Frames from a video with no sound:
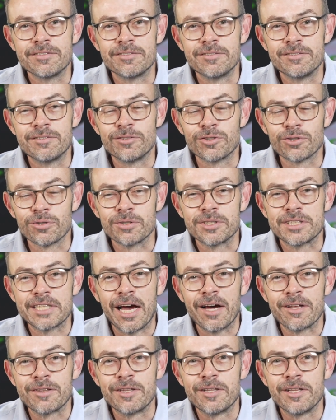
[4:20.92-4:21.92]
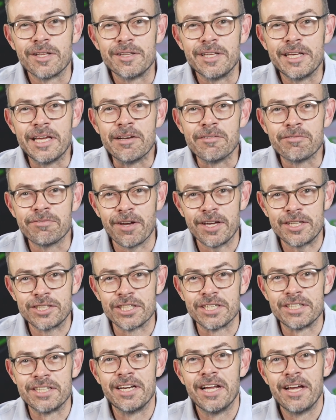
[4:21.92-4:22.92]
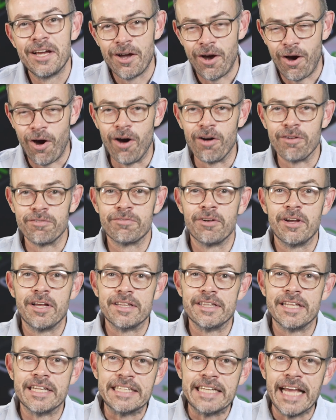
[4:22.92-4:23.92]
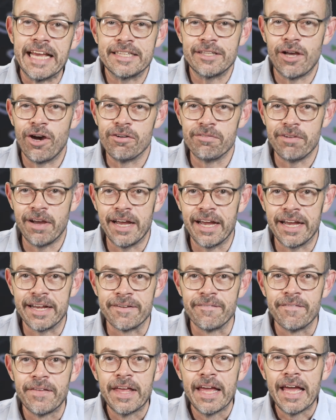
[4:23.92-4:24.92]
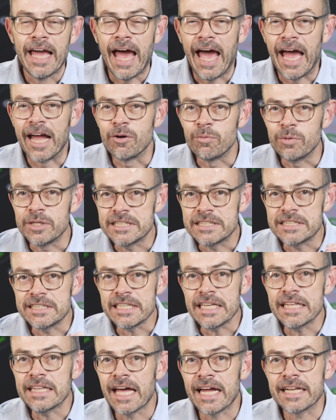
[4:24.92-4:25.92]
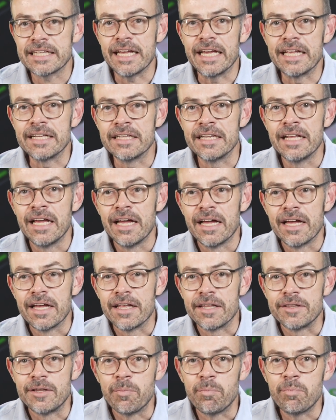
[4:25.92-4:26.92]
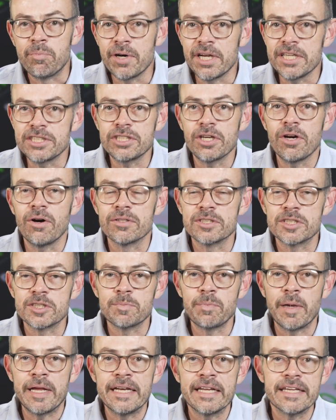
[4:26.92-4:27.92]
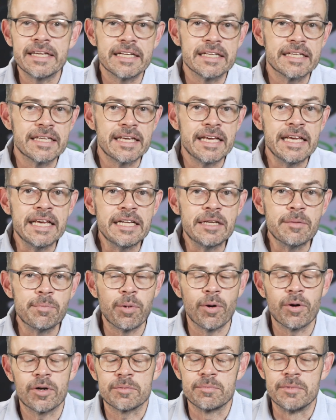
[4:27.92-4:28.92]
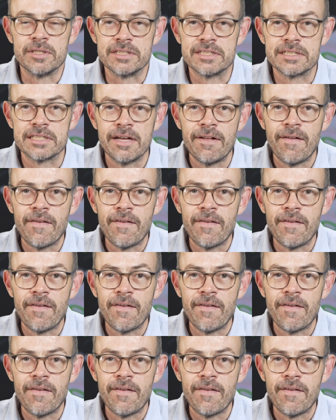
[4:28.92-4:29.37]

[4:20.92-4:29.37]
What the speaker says: sorts out the infection of the debt overhang. And we see that in the pressure on spending in key departments.